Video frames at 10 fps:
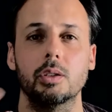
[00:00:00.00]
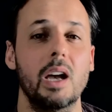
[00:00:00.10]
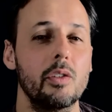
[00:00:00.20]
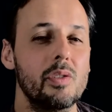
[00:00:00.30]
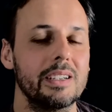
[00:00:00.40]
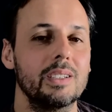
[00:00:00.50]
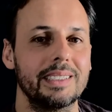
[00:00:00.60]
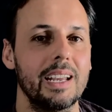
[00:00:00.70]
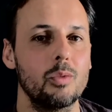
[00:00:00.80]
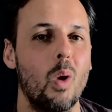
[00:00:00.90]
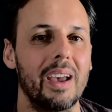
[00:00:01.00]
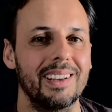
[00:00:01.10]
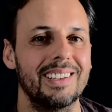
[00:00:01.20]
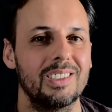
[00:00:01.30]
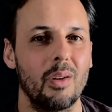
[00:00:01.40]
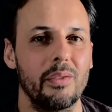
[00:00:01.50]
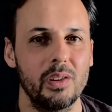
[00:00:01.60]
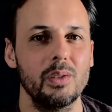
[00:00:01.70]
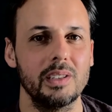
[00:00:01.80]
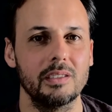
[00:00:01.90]
now you understand why it's
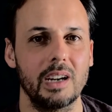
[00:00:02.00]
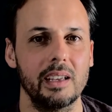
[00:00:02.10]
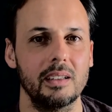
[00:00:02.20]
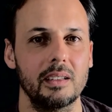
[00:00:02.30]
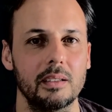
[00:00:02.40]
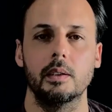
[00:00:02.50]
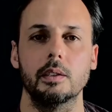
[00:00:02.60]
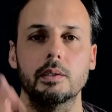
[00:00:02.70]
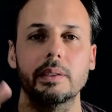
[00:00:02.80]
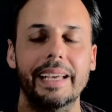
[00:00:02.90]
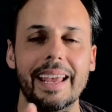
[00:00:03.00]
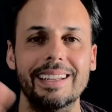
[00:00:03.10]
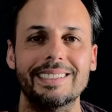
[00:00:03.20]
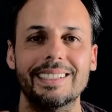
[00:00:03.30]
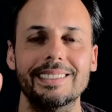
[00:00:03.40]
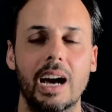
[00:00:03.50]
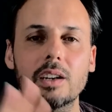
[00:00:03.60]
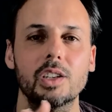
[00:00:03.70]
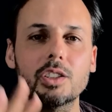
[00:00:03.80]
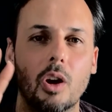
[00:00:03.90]
confusing, right? The three cadences are
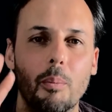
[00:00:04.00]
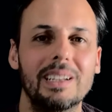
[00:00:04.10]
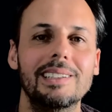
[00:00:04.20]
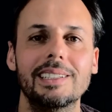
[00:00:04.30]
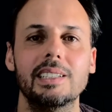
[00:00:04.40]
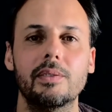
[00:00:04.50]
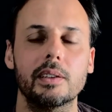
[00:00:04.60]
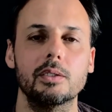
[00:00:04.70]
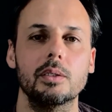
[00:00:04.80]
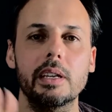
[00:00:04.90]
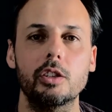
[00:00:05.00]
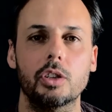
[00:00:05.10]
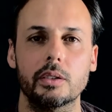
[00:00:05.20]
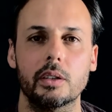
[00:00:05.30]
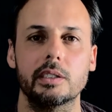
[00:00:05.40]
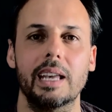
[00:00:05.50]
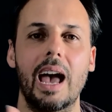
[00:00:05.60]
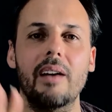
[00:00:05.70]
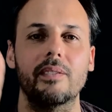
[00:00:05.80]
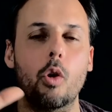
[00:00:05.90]
not completely different to each other. They
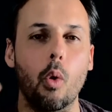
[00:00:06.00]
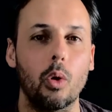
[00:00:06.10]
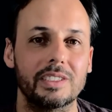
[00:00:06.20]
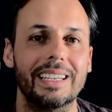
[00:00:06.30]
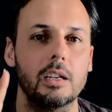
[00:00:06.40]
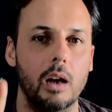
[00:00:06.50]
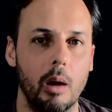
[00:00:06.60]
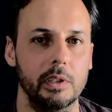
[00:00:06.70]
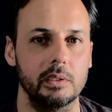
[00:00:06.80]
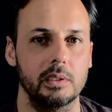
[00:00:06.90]
have chords in common.